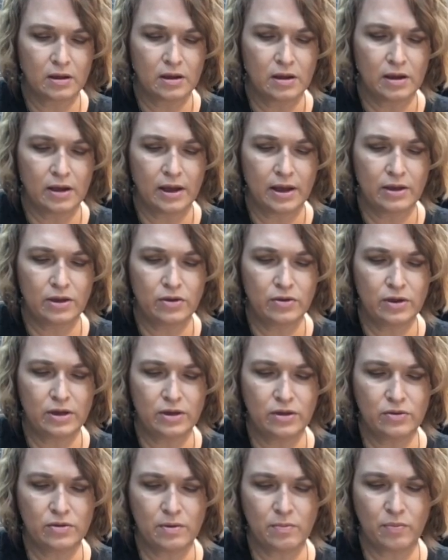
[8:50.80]
And you can
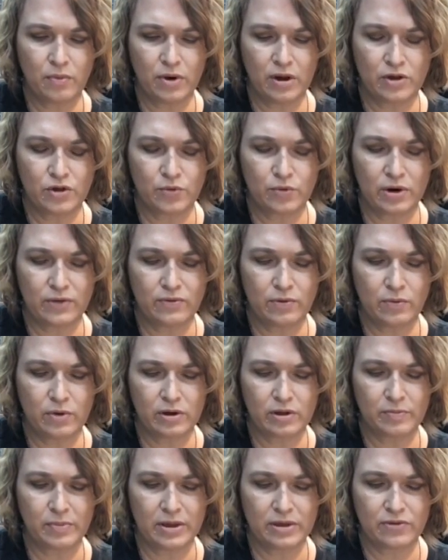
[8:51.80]
use a brush, whatever
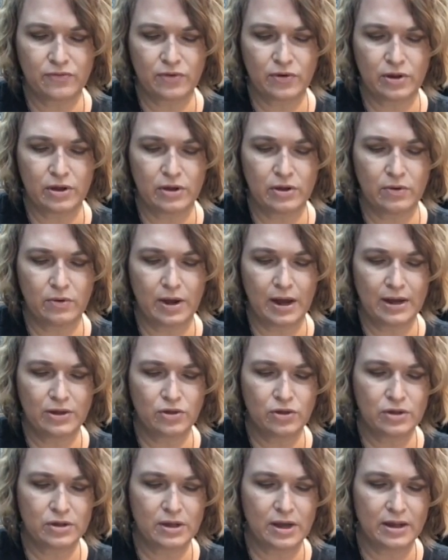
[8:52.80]
works best for you. I
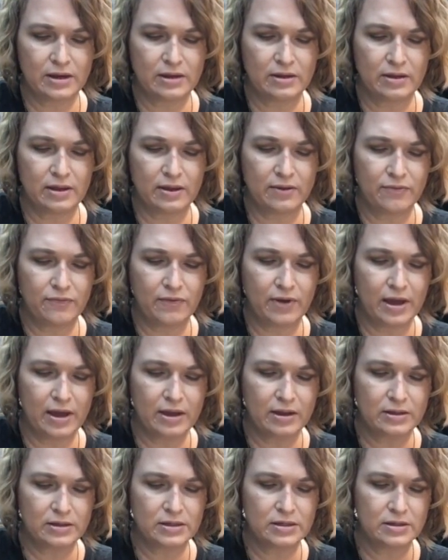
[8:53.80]
just liked the
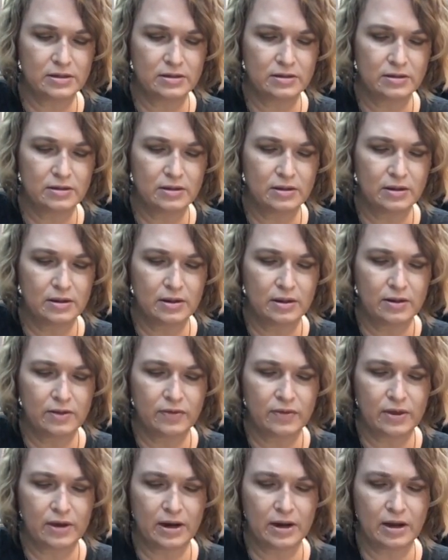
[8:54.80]
effect
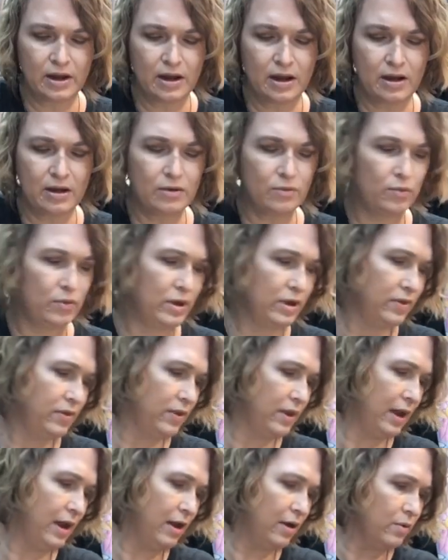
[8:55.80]
that I got with
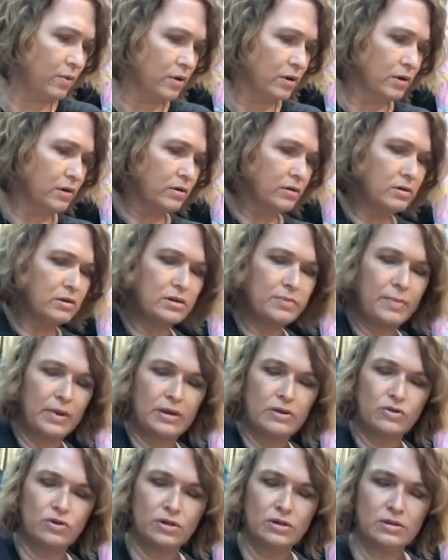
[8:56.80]
our
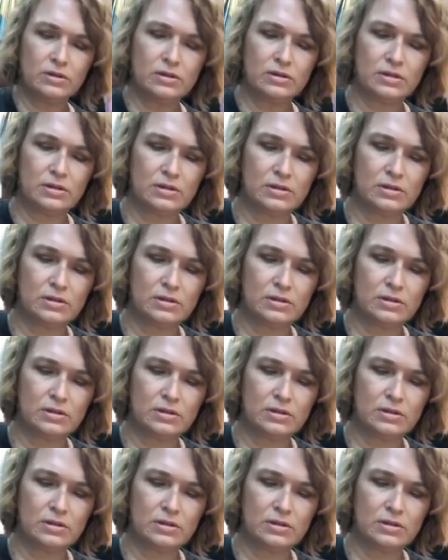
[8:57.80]
sponges.